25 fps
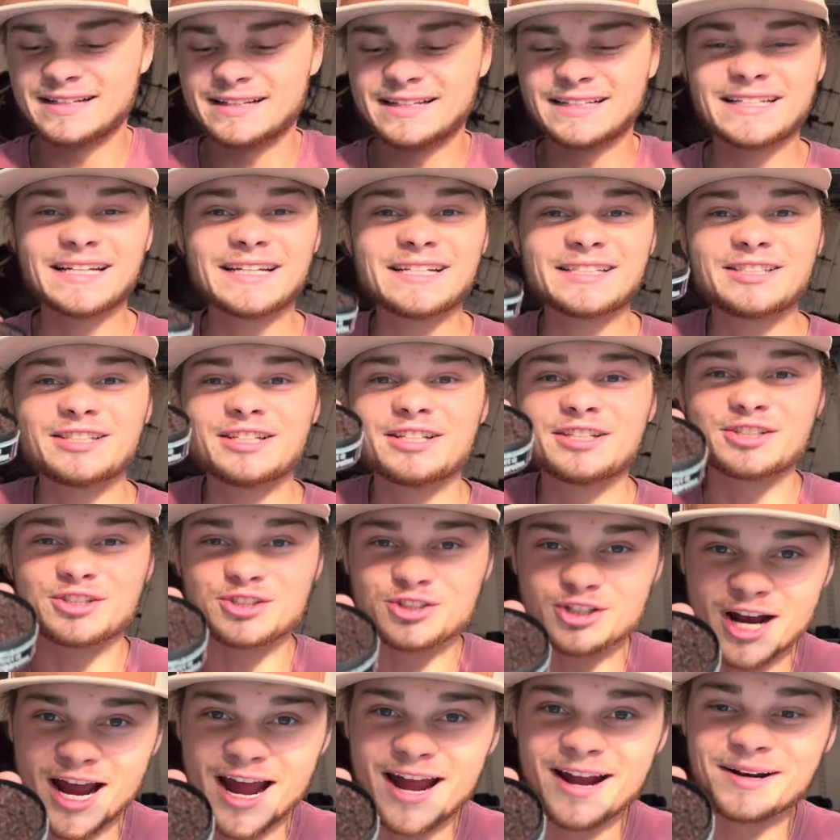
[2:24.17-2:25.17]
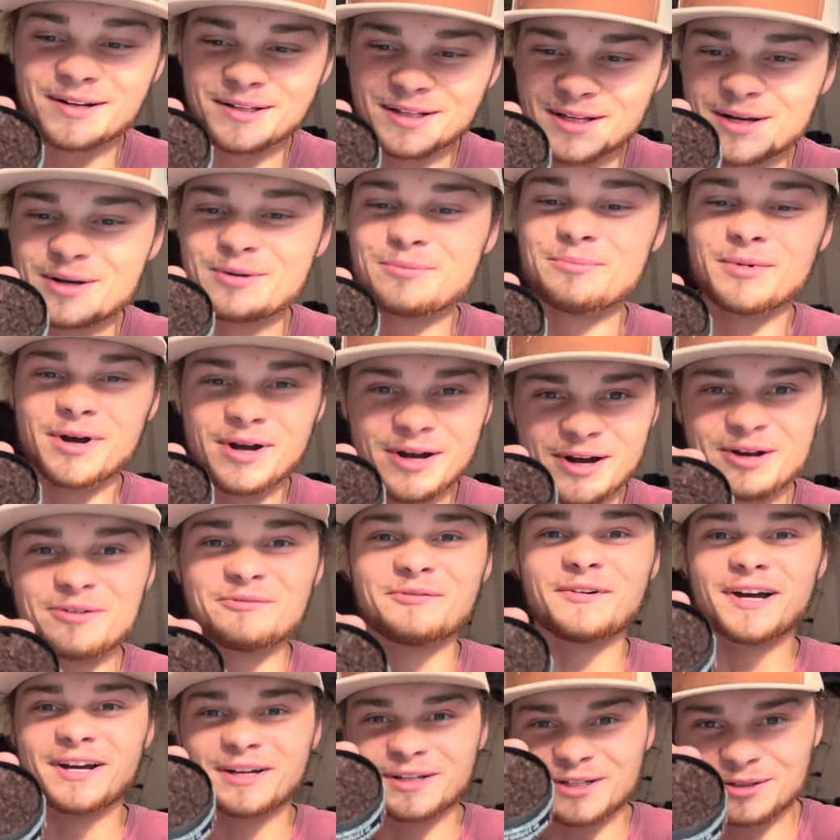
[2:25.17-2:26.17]
This is drier than a
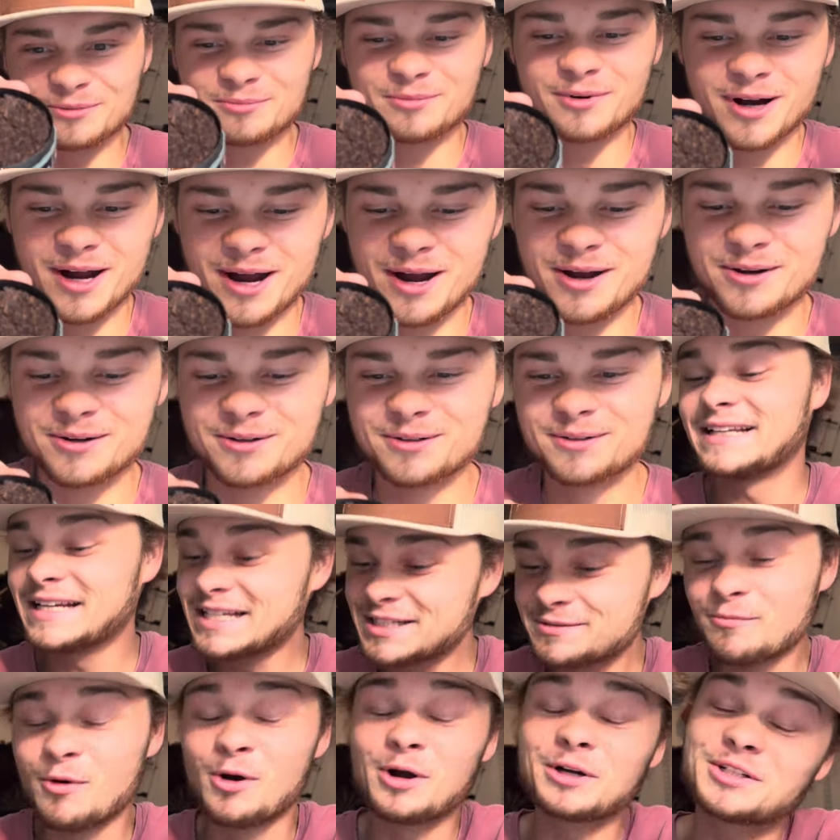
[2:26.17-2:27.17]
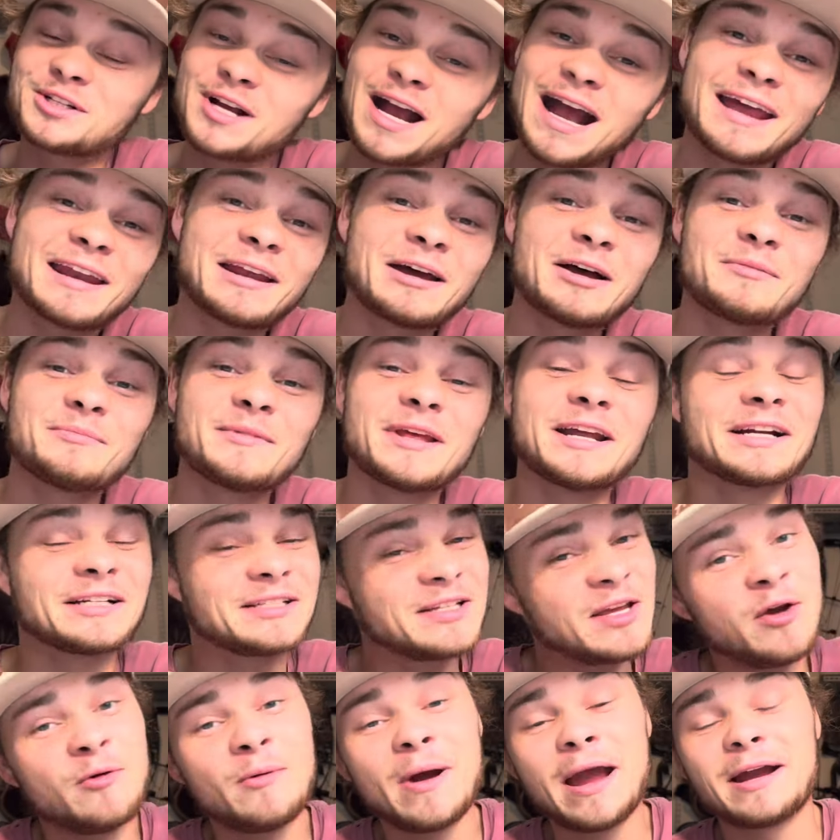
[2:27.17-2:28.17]
motherfucker, bro. This is more dried up than a
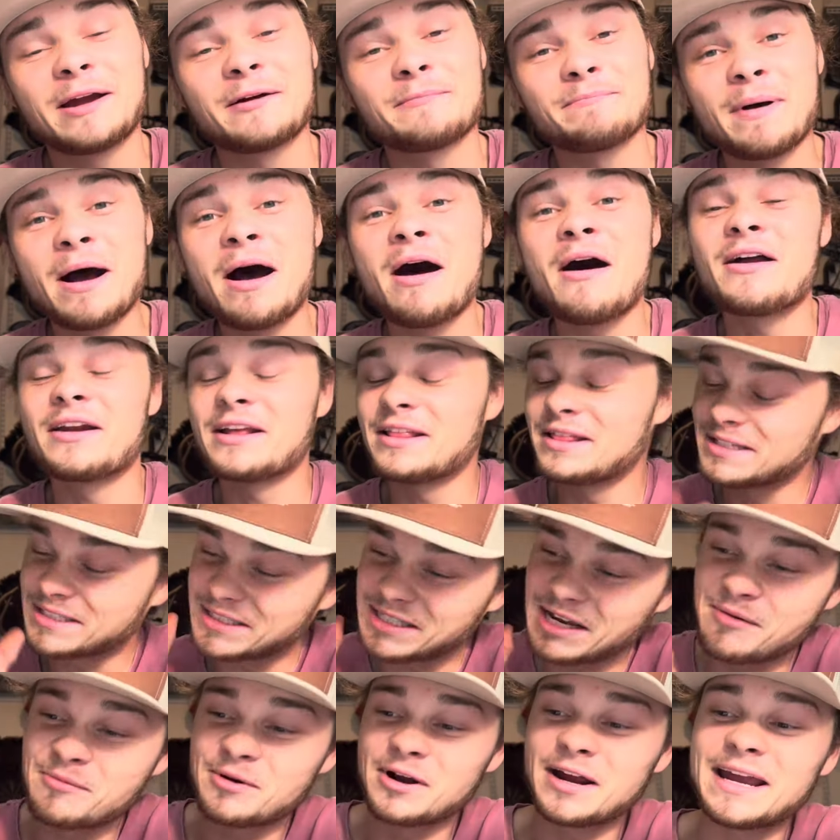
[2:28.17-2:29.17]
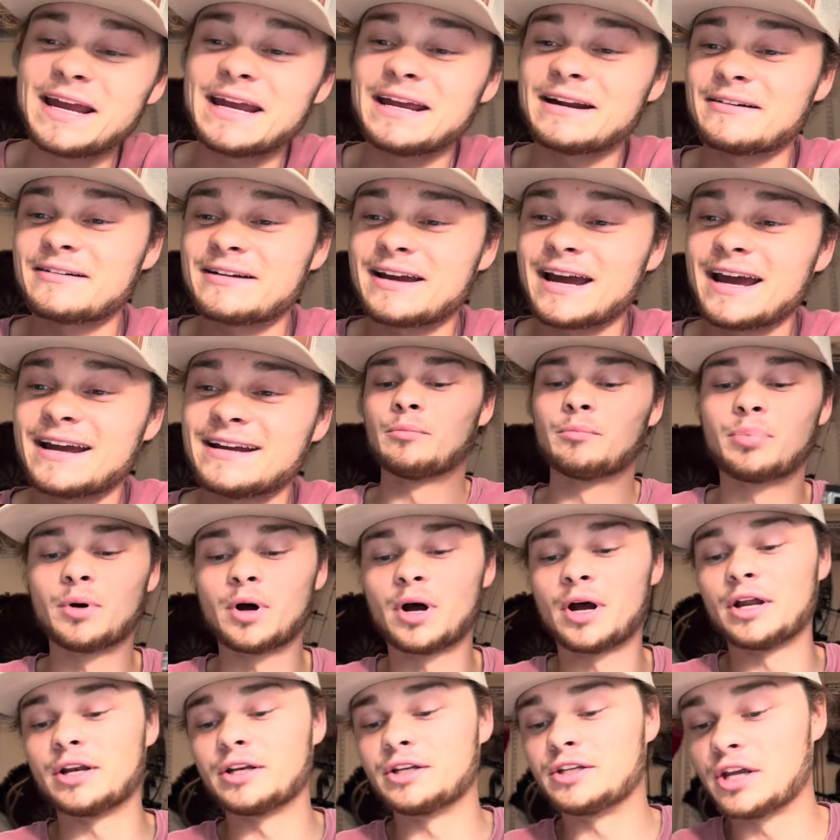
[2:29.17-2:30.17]
two acre pond in the summer heat, okay?
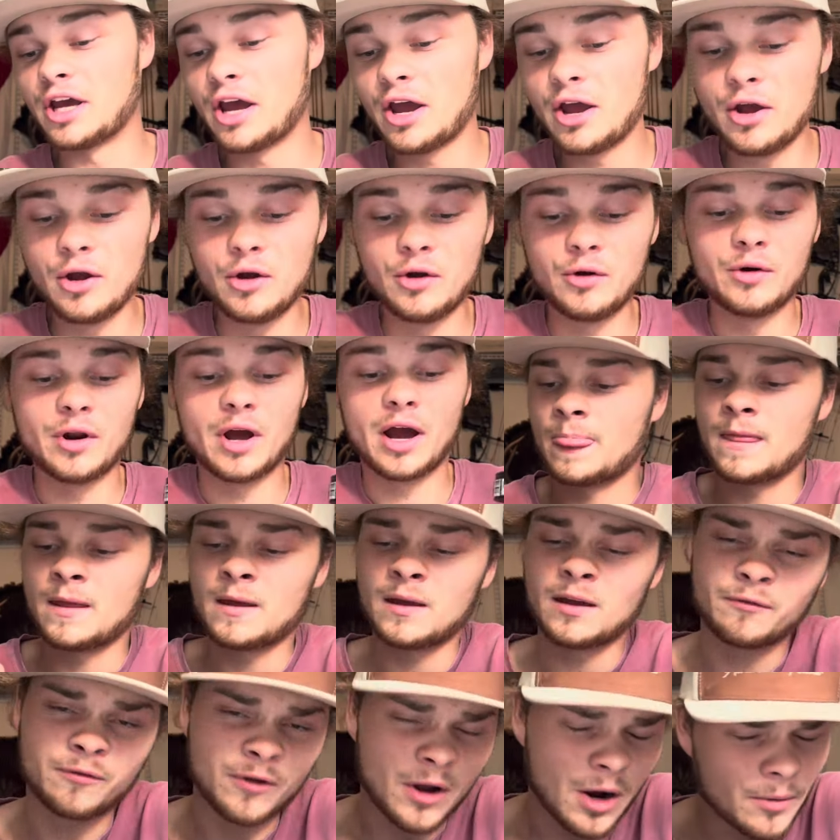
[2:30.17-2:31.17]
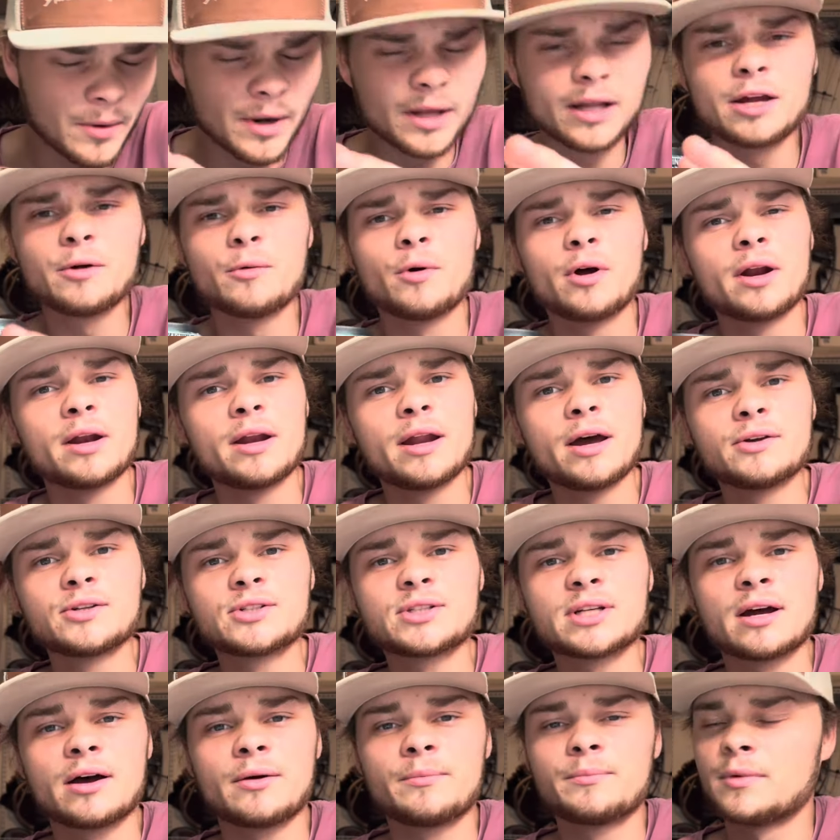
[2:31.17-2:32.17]
But dude, if y'all really want to know
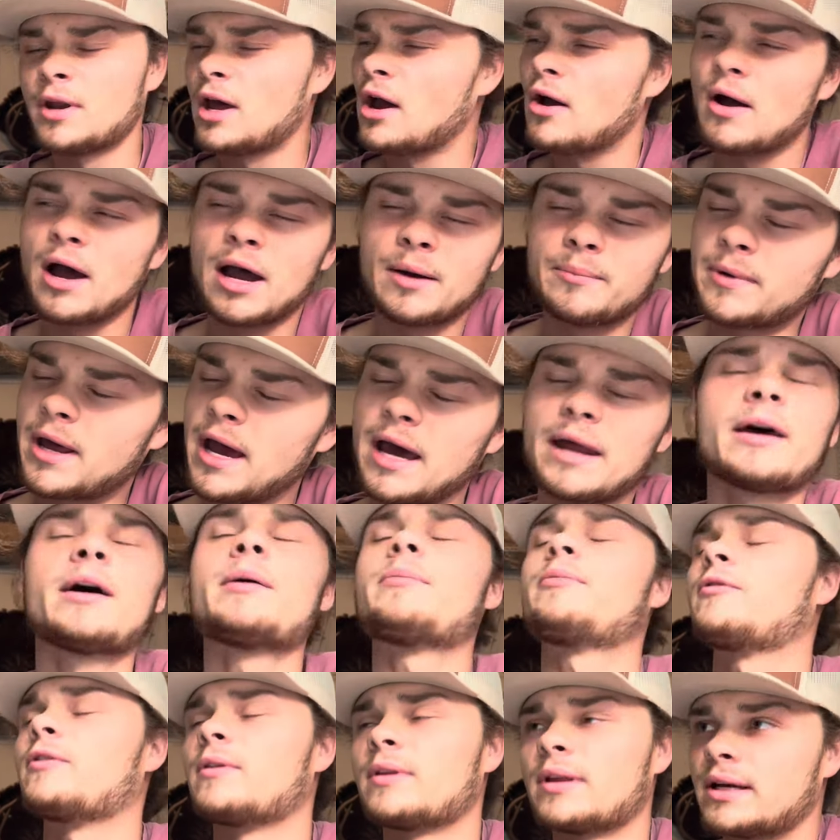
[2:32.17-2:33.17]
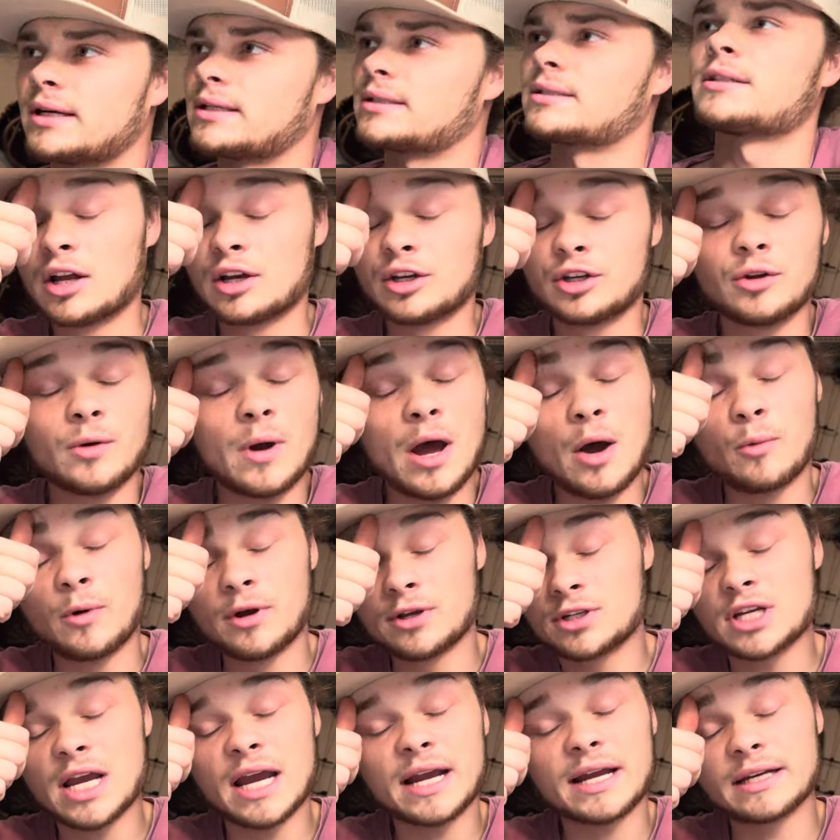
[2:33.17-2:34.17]
something, no, I'm not up for this. Do I
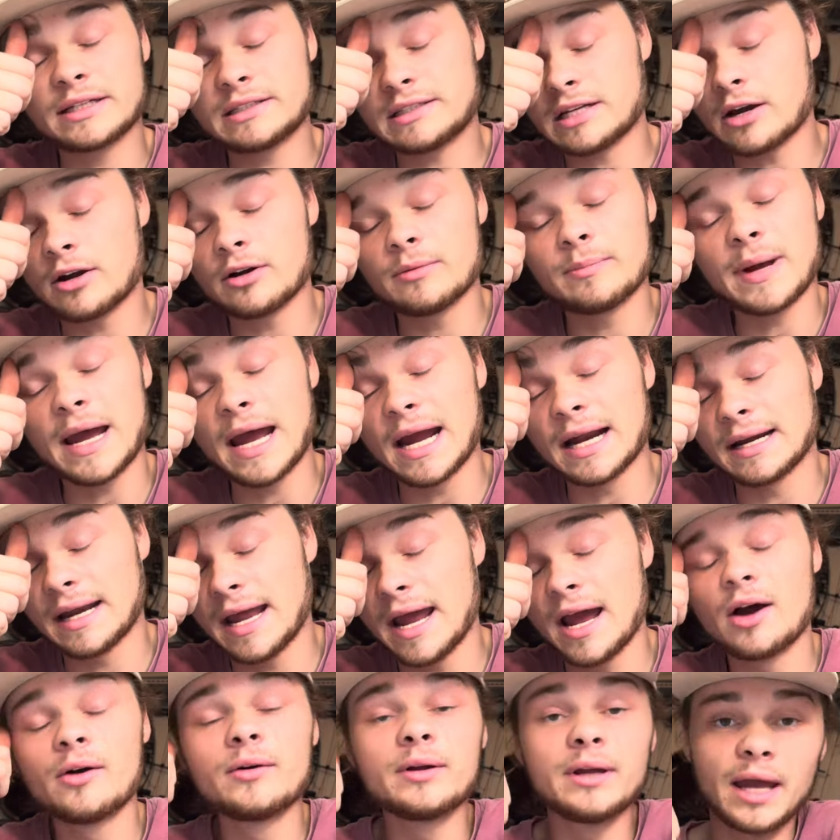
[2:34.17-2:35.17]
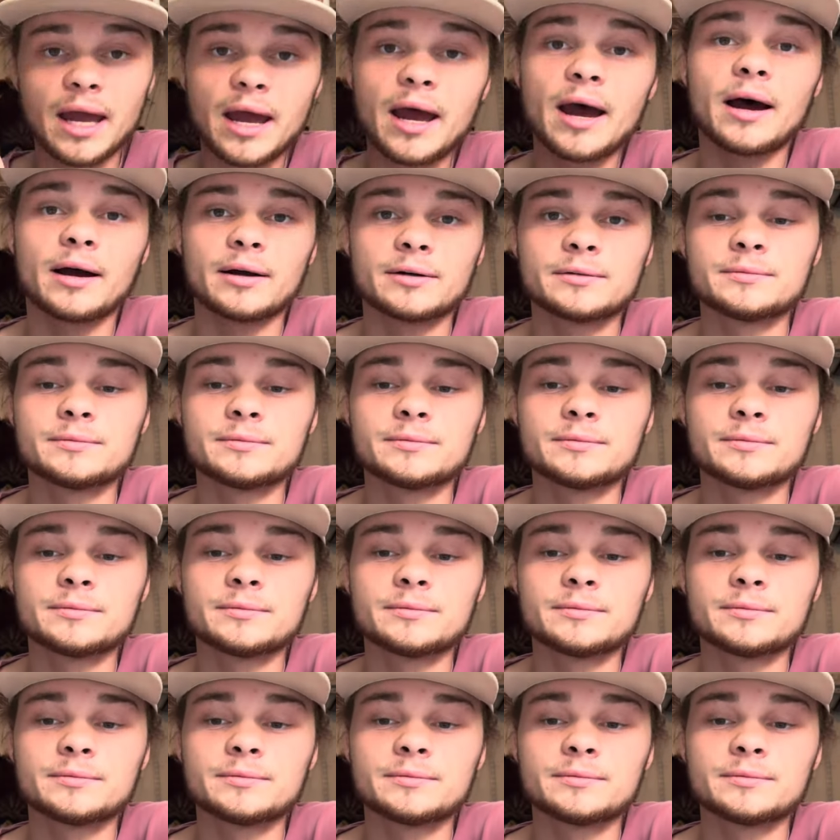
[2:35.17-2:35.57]
wish I could turn back now? Yeah.